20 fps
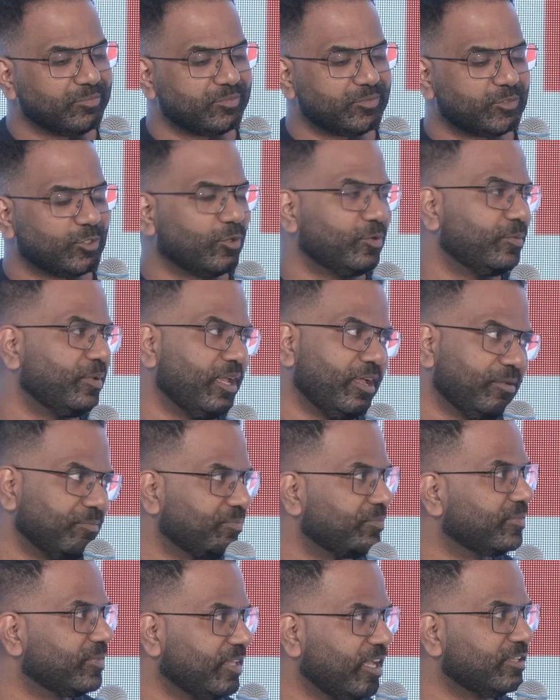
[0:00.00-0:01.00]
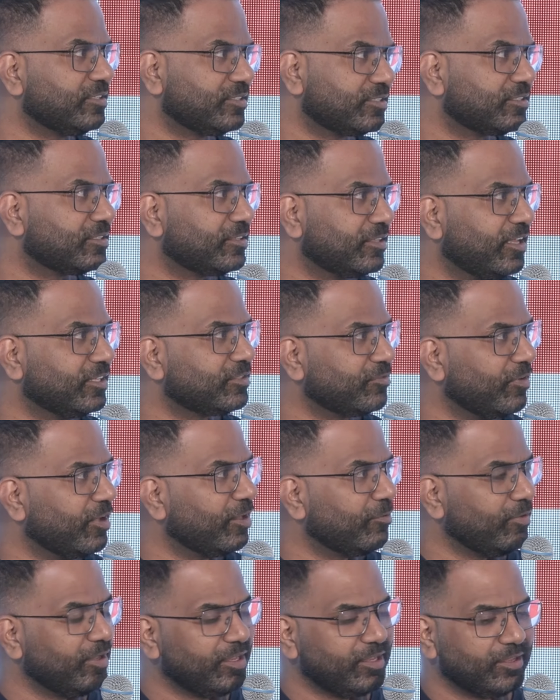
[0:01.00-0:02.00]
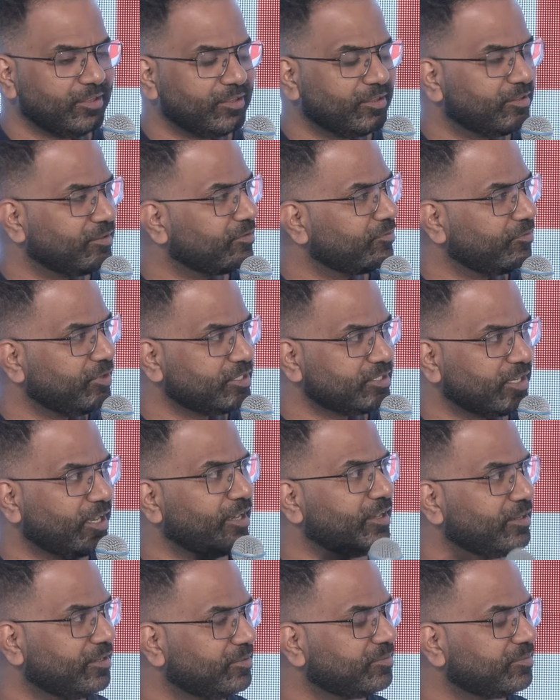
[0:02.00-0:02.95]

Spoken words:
so yeah, that's where we stand.